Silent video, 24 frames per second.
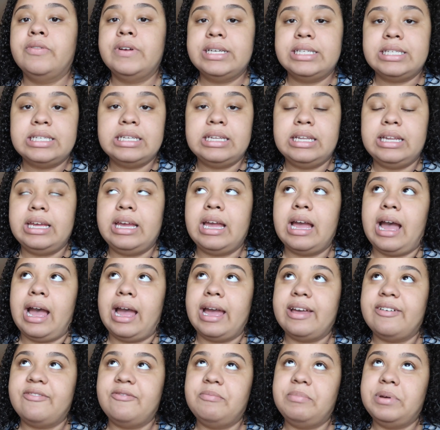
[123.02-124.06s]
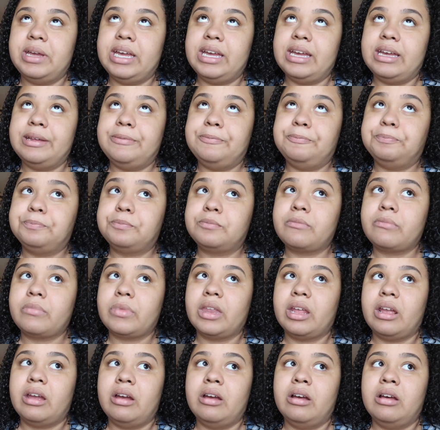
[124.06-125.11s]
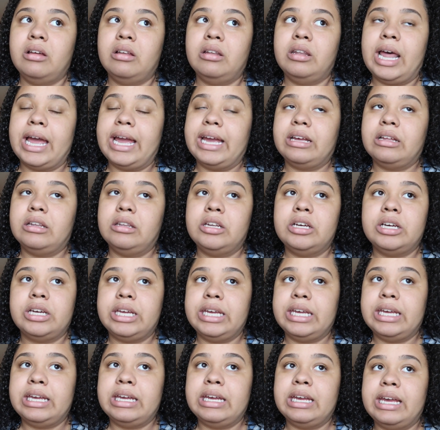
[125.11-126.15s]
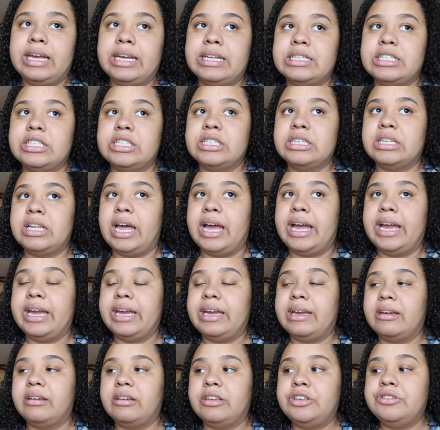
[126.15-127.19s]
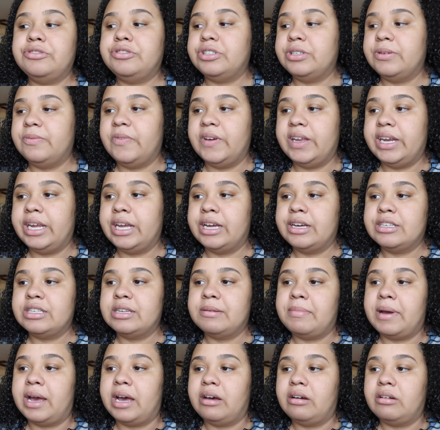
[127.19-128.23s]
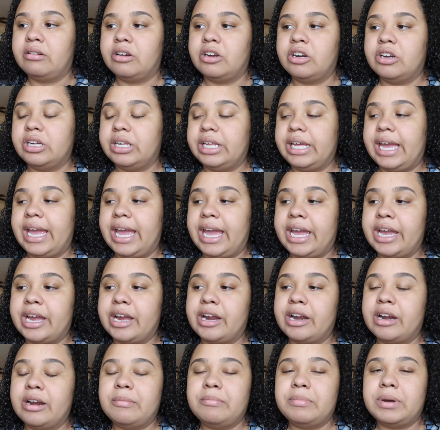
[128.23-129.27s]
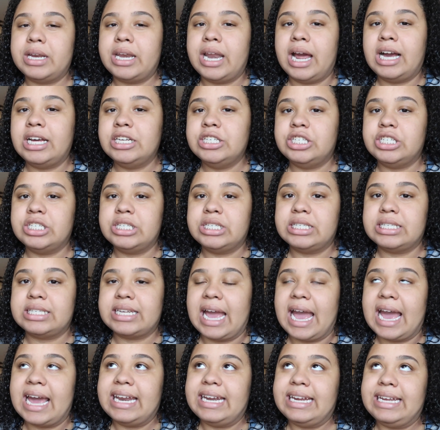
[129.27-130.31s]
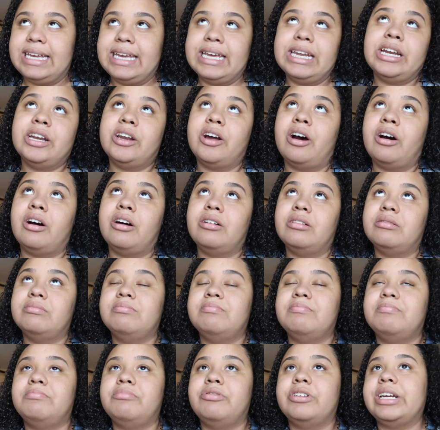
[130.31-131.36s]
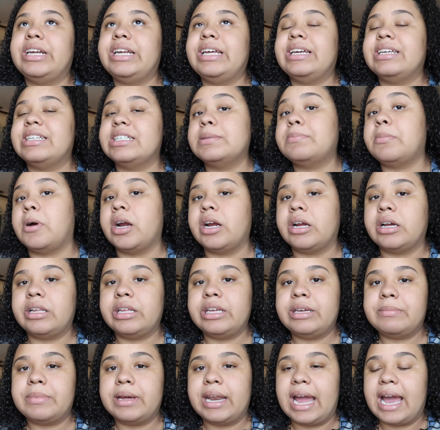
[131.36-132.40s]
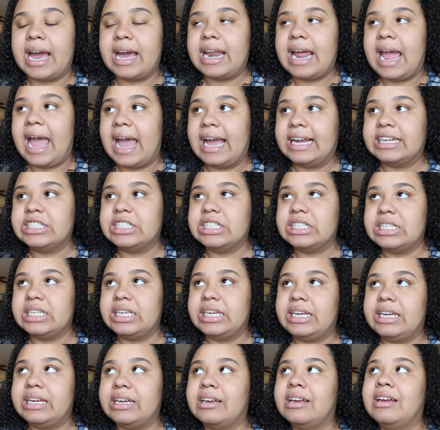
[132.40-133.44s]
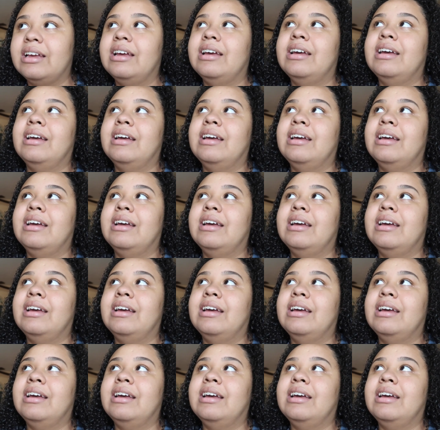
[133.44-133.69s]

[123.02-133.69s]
recently I have been like looking into like YouTube videos about curly hair, but not just how to get it all pretty and sparkly, but how to actually